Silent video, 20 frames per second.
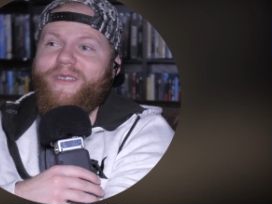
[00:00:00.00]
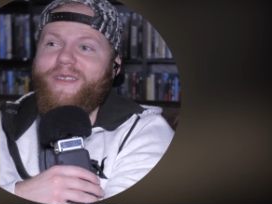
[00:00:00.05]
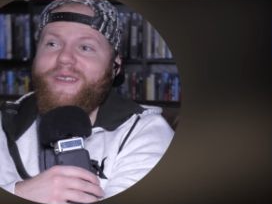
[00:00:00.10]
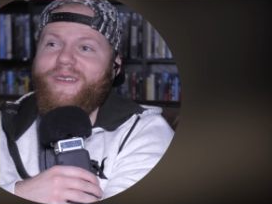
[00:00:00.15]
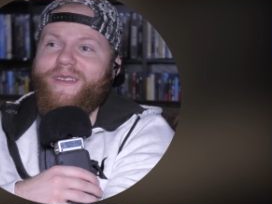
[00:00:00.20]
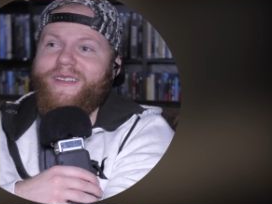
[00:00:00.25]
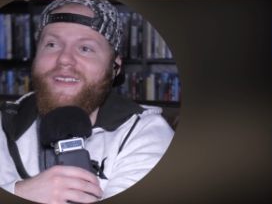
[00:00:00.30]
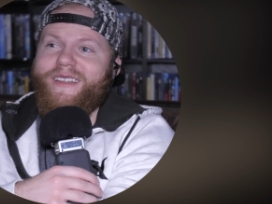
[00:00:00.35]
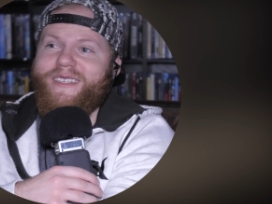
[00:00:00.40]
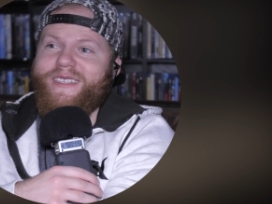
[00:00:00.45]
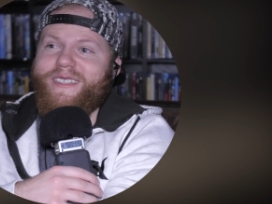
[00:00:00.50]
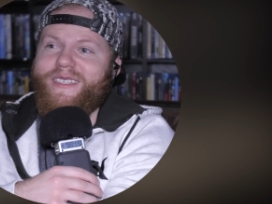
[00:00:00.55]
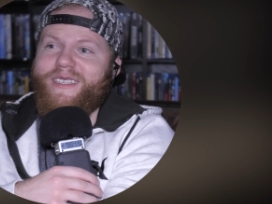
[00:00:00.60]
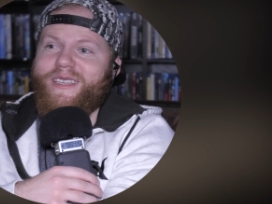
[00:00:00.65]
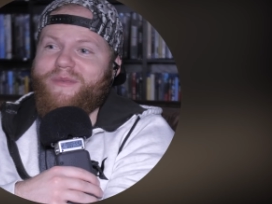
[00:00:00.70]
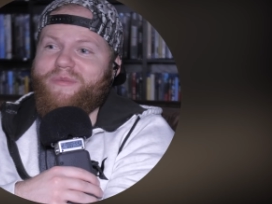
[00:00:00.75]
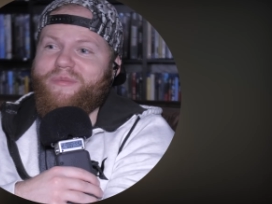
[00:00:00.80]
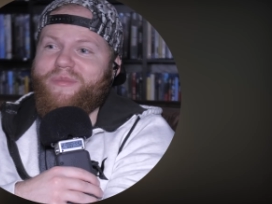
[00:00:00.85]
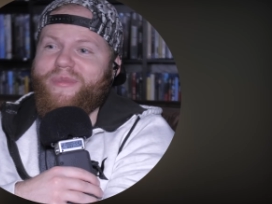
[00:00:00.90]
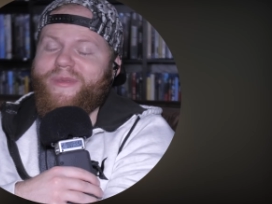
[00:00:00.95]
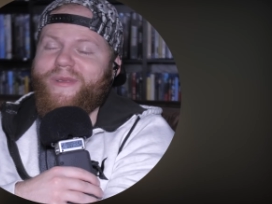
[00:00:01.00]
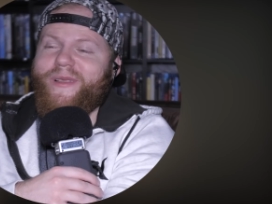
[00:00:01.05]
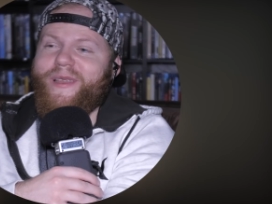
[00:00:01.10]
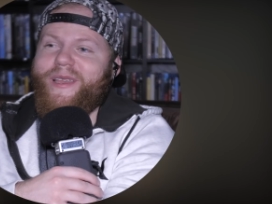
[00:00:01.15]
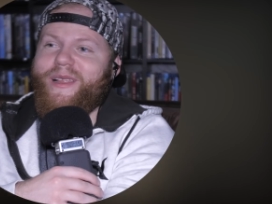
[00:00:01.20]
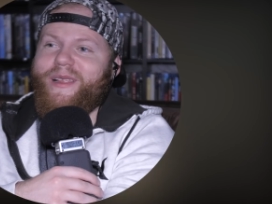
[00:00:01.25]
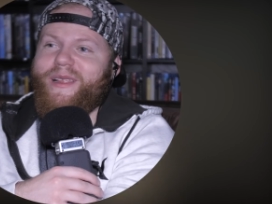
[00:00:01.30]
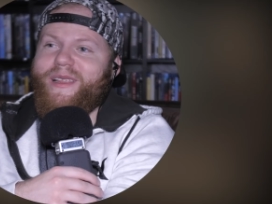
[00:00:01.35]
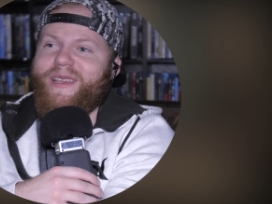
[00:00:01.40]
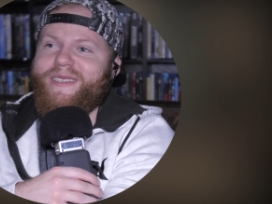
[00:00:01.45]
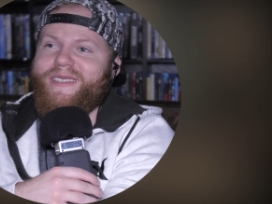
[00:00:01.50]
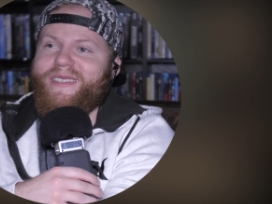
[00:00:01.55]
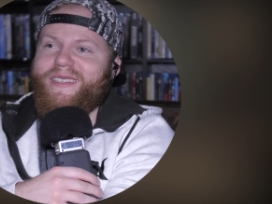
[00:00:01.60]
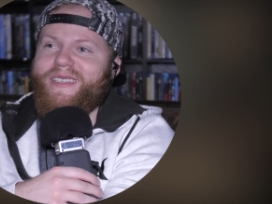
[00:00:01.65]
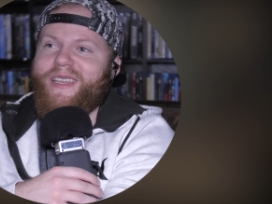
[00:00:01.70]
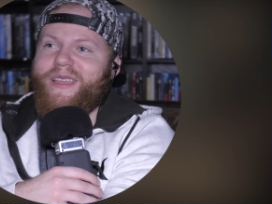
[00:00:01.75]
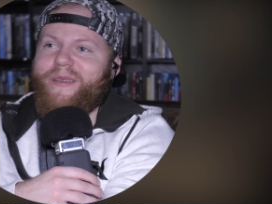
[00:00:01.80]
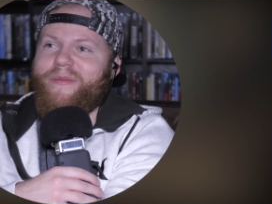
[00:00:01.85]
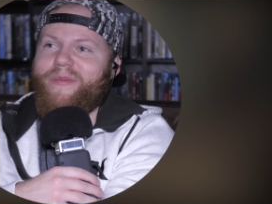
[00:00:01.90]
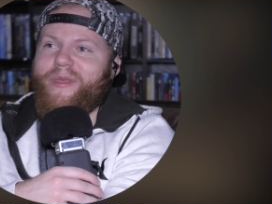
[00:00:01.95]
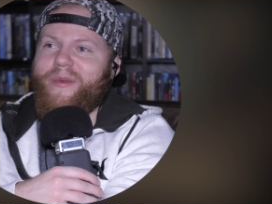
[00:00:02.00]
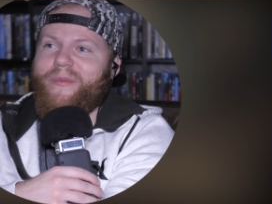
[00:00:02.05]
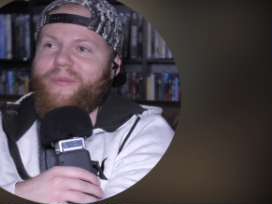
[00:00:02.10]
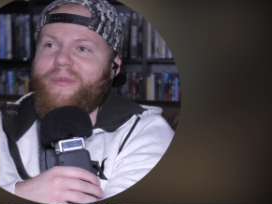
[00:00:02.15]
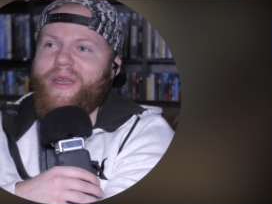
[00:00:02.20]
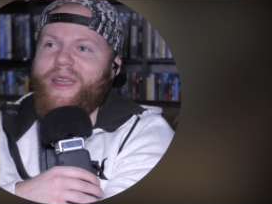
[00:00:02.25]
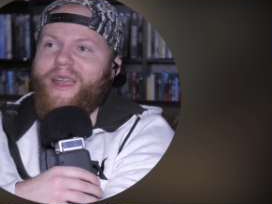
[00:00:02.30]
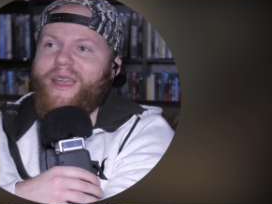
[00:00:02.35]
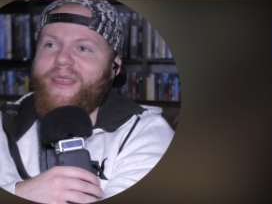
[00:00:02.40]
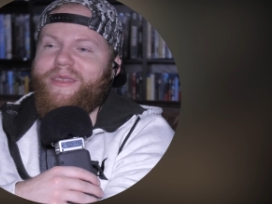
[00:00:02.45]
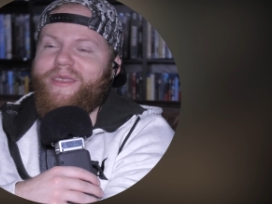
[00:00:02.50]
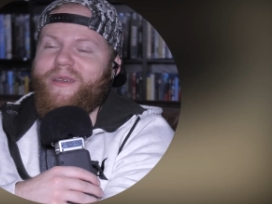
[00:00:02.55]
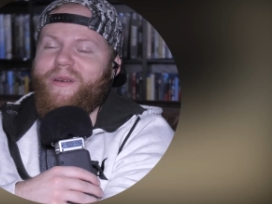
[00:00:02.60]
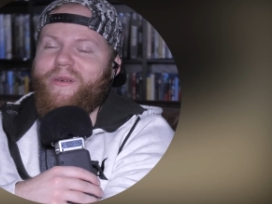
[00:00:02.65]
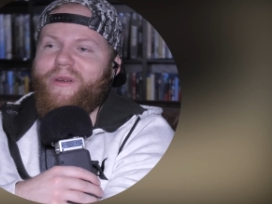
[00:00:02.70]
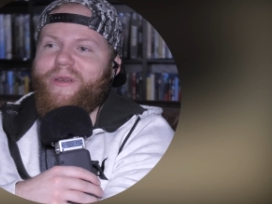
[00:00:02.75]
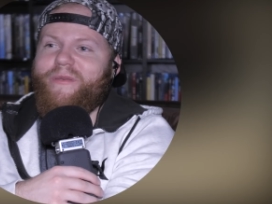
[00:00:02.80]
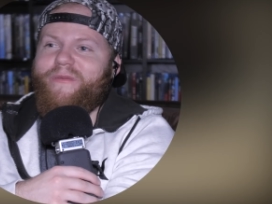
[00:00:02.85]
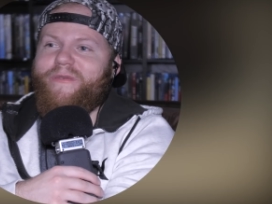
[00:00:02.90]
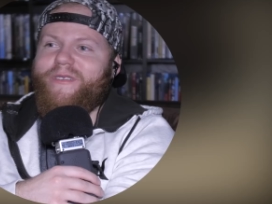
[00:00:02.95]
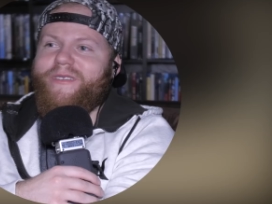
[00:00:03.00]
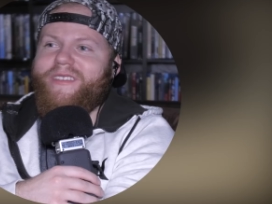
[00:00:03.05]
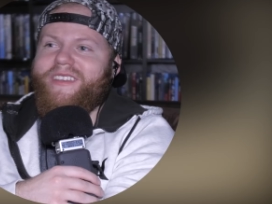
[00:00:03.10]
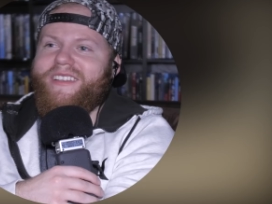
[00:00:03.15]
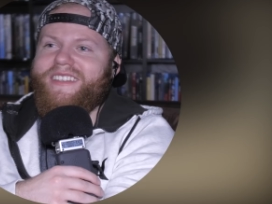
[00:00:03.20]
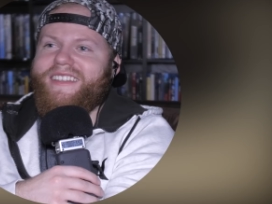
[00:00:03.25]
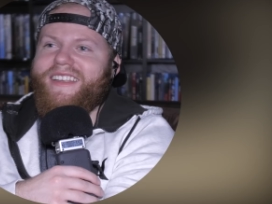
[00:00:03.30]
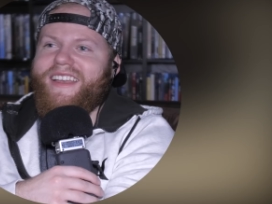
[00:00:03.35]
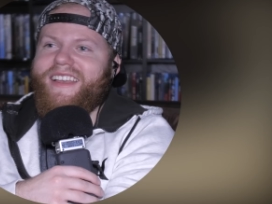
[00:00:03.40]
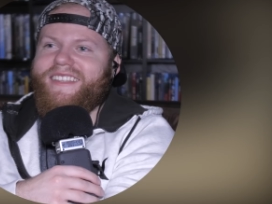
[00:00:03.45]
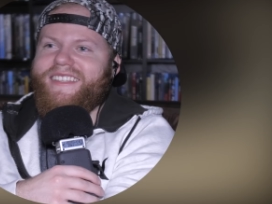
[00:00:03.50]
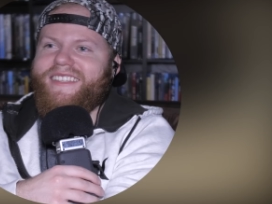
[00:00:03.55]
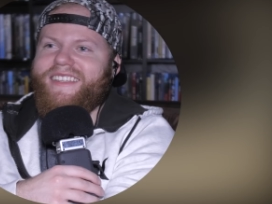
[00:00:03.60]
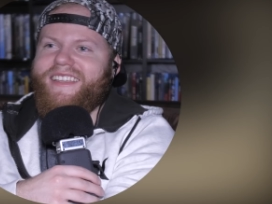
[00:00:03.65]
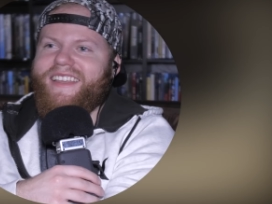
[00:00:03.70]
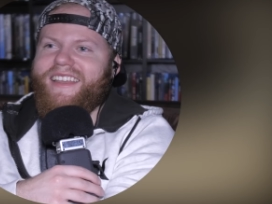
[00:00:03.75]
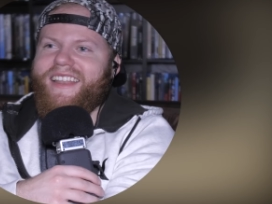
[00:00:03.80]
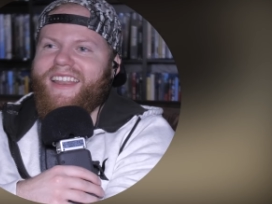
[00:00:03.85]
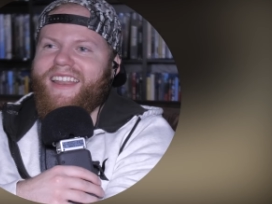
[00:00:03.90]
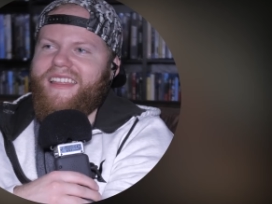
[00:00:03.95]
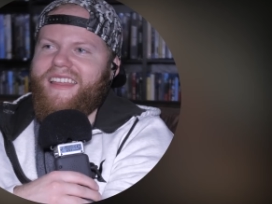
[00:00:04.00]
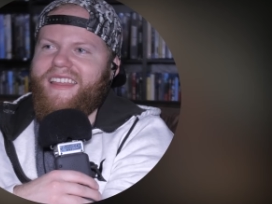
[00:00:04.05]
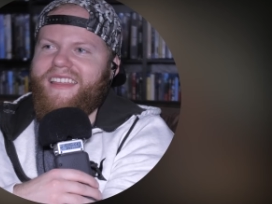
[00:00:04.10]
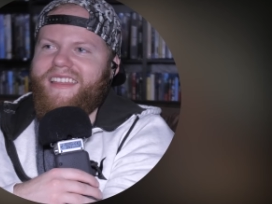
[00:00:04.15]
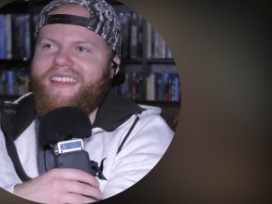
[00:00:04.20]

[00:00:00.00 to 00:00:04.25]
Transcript: dude, it just completely skipped the Bantha, went for the Tusken.